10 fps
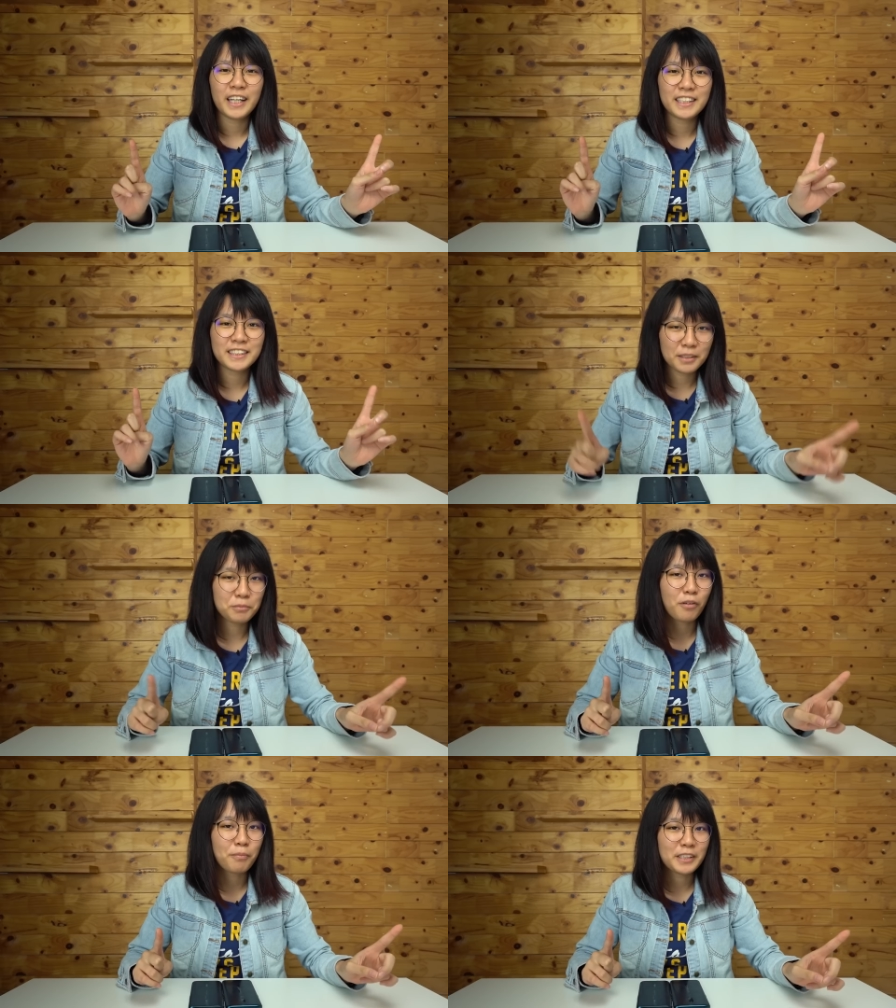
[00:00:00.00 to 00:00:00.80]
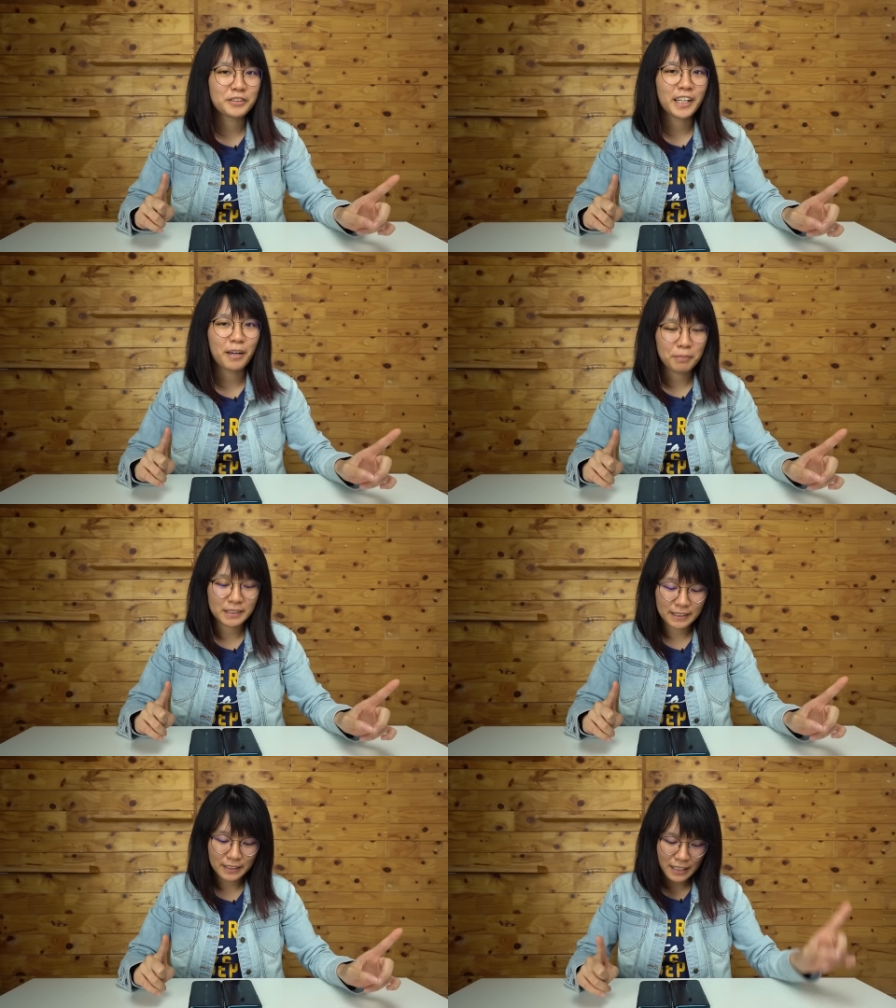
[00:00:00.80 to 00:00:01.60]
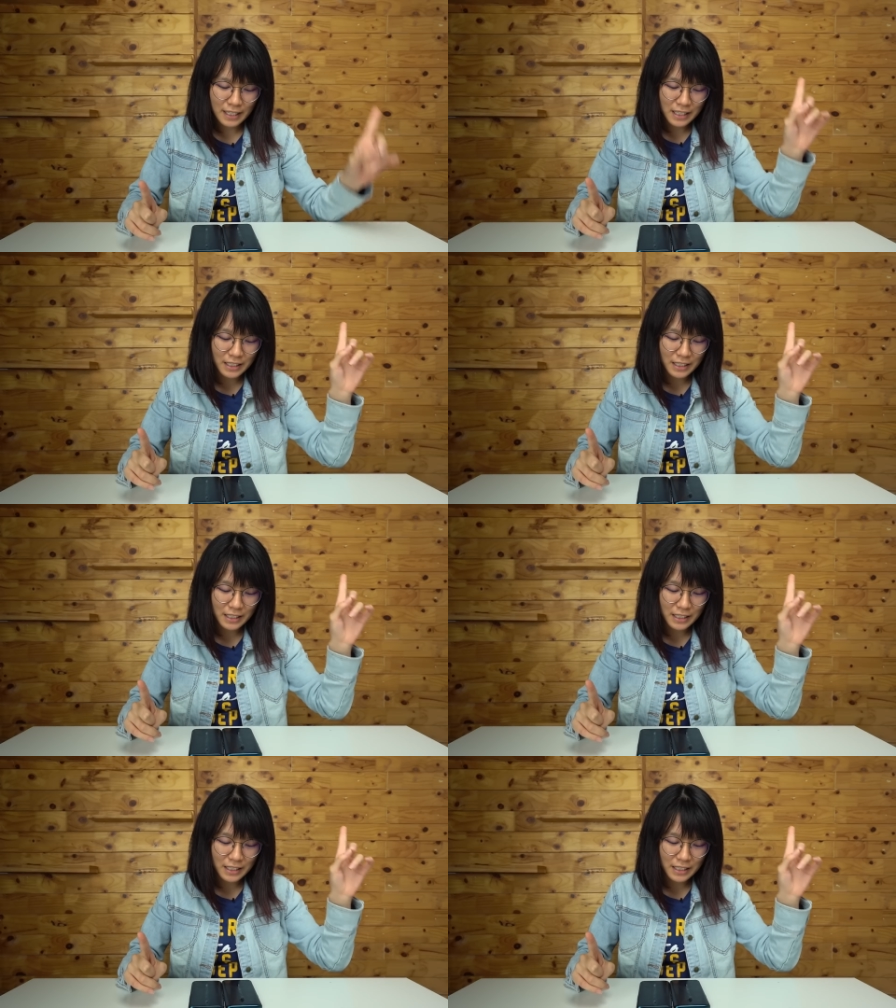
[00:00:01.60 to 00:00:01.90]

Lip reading: In terms of battery capacity,